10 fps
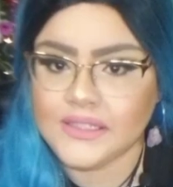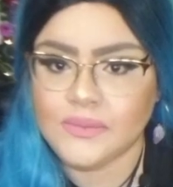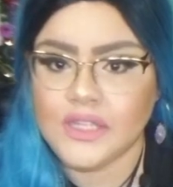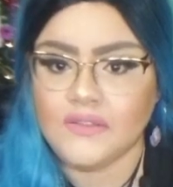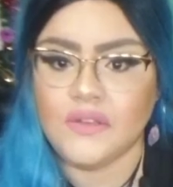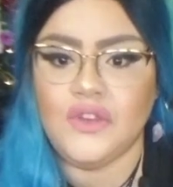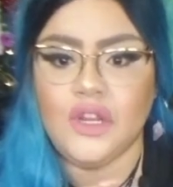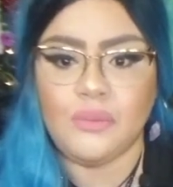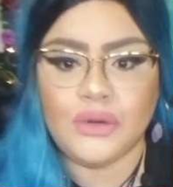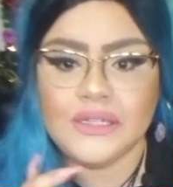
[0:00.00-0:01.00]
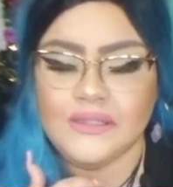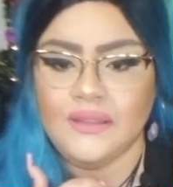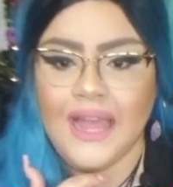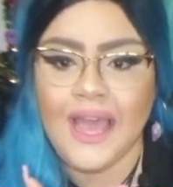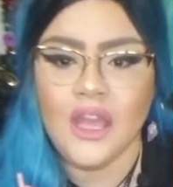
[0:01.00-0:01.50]
themselves, if you're a
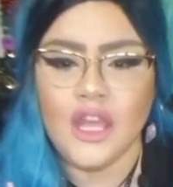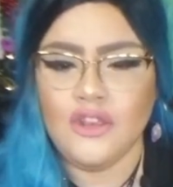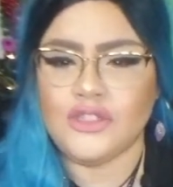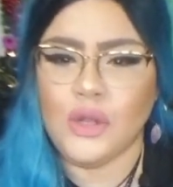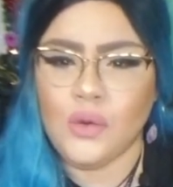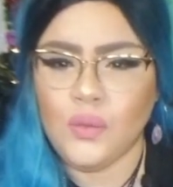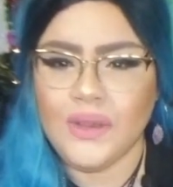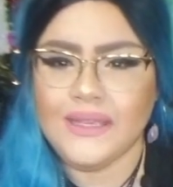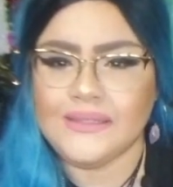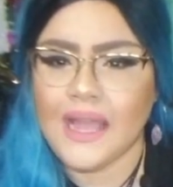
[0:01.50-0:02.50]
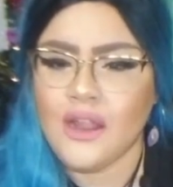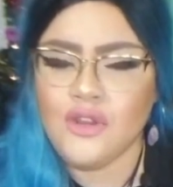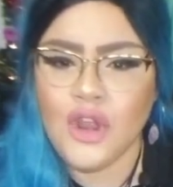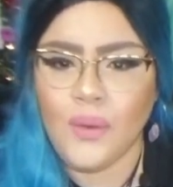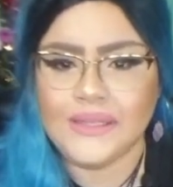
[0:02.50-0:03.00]
person that doesn't always
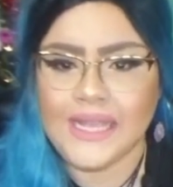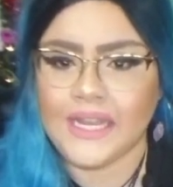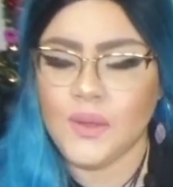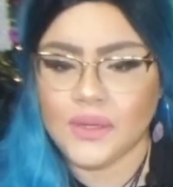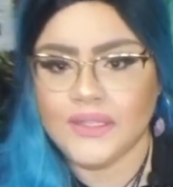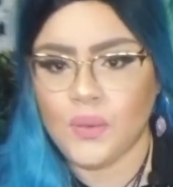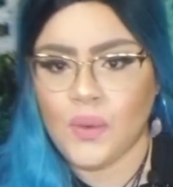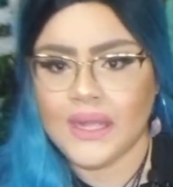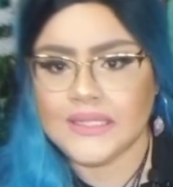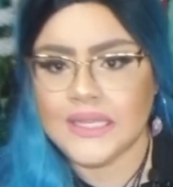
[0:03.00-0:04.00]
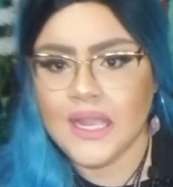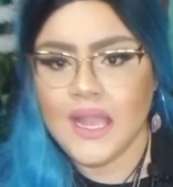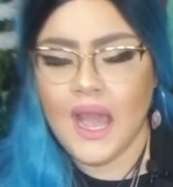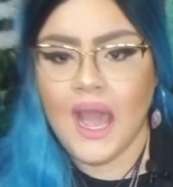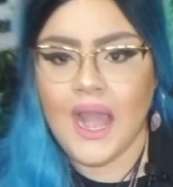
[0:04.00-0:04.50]
know exactly what they want,
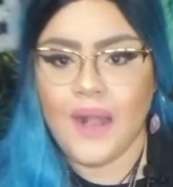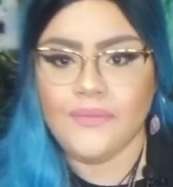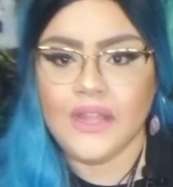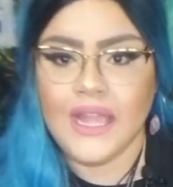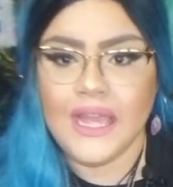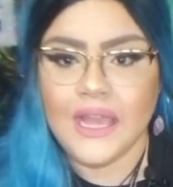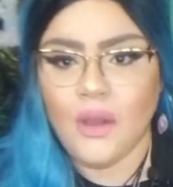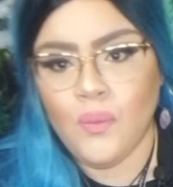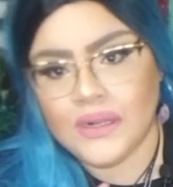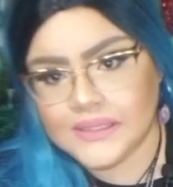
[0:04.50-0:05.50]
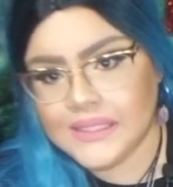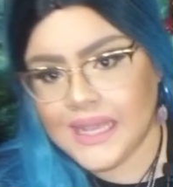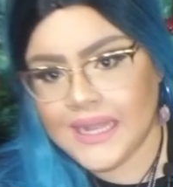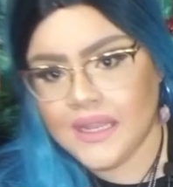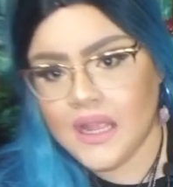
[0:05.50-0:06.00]
once
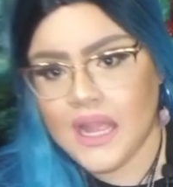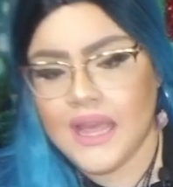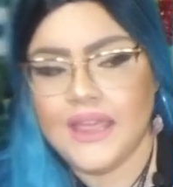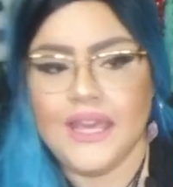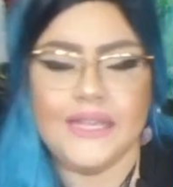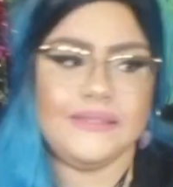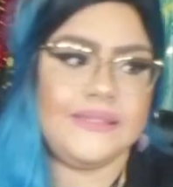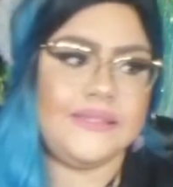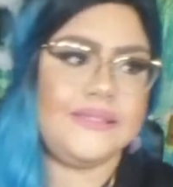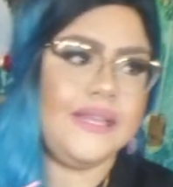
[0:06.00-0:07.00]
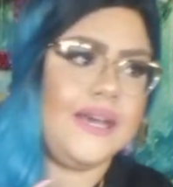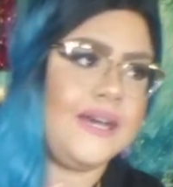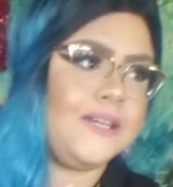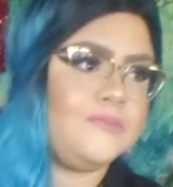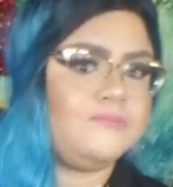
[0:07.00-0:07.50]
again, this
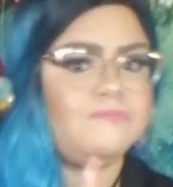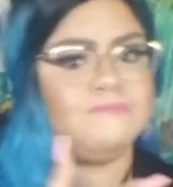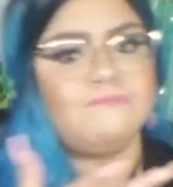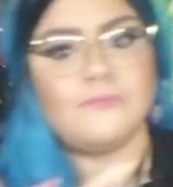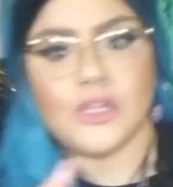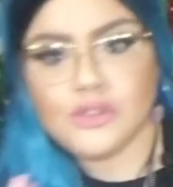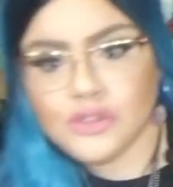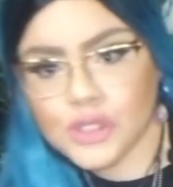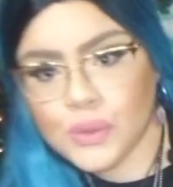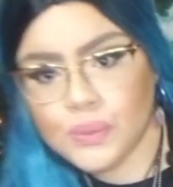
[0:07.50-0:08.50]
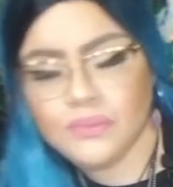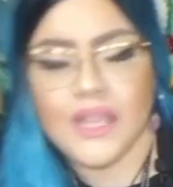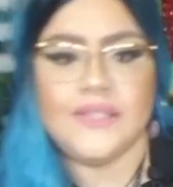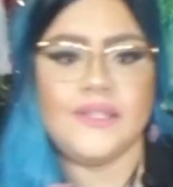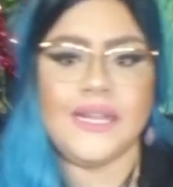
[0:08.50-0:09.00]
soon
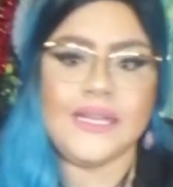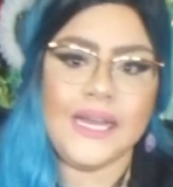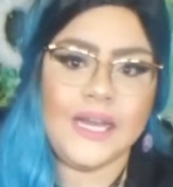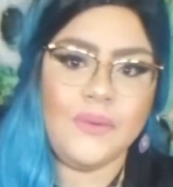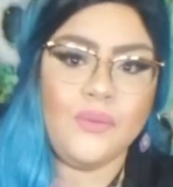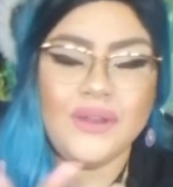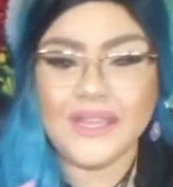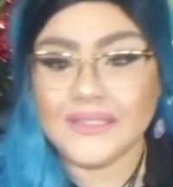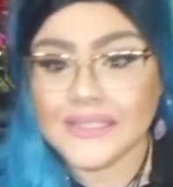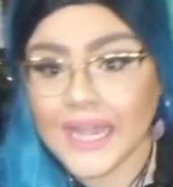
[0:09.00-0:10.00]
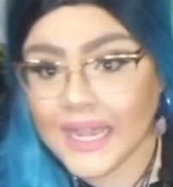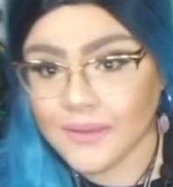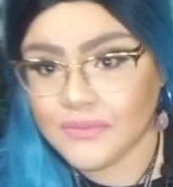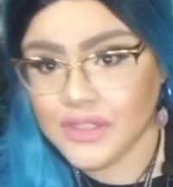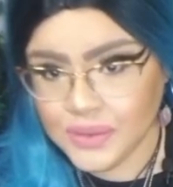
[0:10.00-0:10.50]
is gonna come within
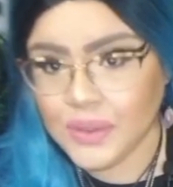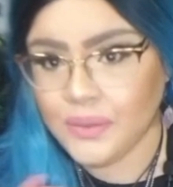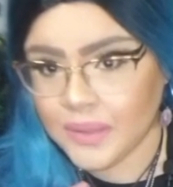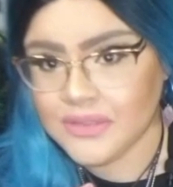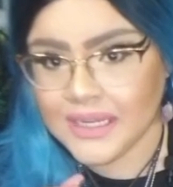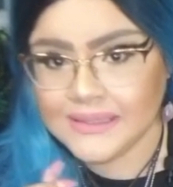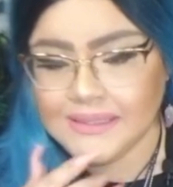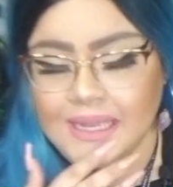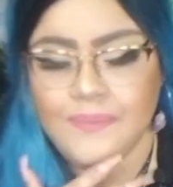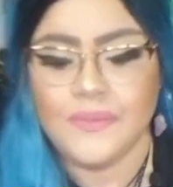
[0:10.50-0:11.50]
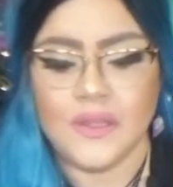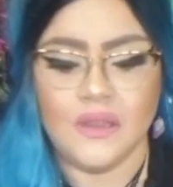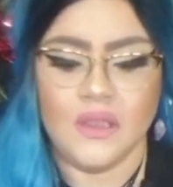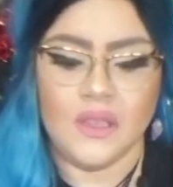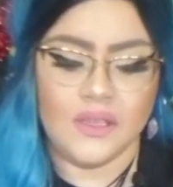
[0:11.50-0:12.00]
time. You know what I'm trying to say?
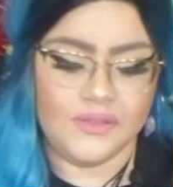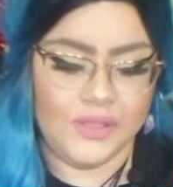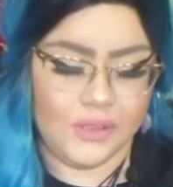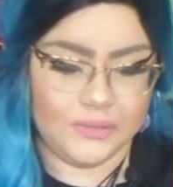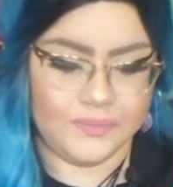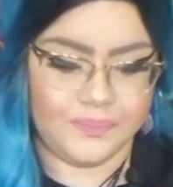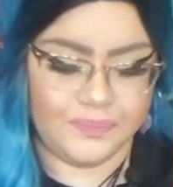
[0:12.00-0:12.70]
So